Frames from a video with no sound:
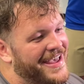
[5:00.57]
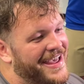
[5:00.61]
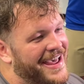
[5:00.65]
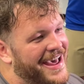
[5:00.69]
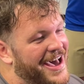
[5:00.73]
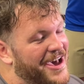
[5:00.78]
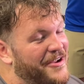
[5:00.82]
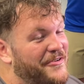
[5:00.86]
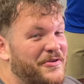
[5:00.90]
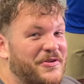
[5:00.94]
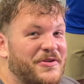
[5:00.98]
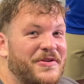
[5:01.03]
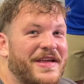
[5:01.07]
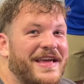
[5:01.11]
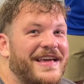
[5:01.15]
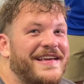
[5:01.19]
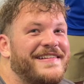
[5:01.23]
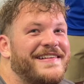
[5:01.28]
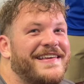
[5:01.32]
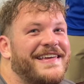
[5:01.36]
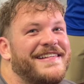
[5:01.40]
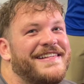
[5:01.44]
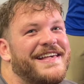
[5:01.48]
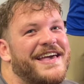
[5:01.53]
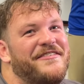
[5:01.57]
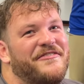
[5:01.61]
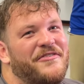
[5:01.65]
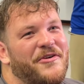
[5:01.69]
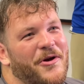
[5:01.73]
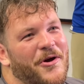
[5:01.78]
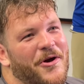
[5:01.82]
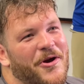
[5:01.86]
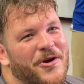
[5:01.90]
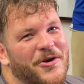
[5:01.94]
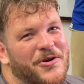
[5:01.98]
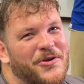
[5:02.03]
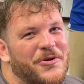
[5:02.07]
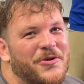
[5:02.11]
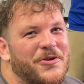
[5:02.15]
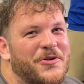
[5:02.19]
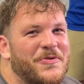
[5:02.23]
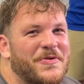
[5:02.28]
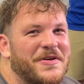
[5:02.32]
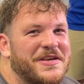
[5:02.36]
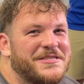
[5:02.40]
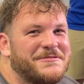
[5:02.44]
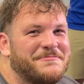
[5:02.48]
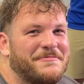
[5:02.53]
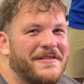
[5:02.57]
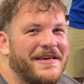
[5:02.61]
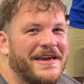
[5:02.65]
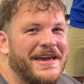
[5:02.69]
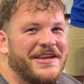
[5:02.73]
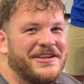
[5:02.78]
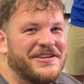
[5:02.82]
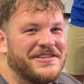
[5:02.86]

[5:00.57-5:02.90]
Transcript: He's kind of a hard dude to explain.